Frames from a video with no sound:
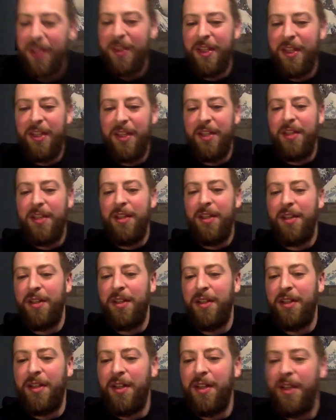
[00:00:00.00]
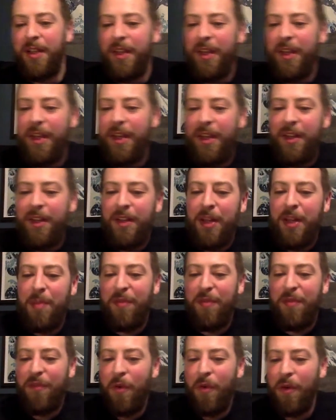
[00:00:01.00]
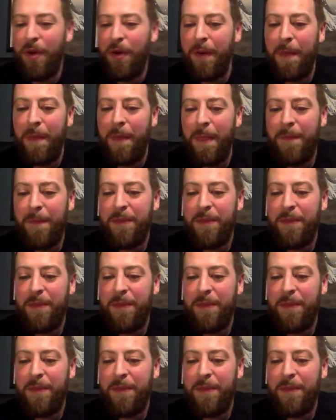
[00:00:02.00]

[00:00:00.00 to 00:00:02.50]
The number 4: